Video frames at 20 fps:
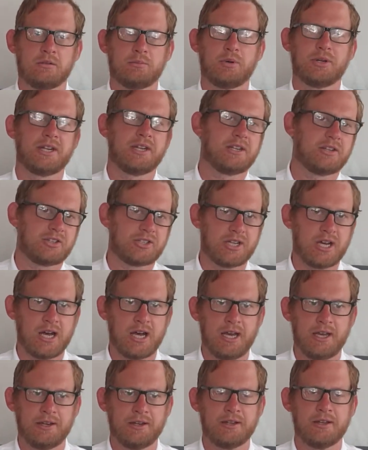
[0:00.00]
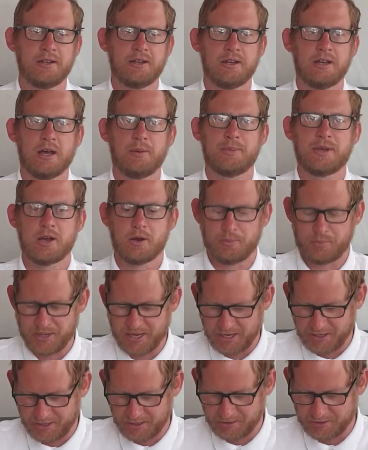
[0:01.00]
put it aside, and be
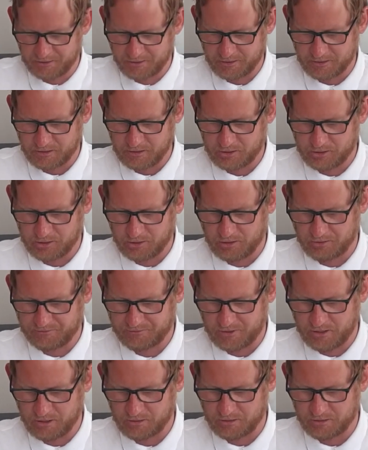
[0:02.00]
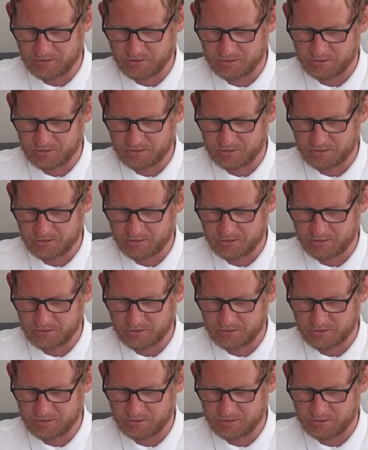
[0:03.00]
obedient to your Father.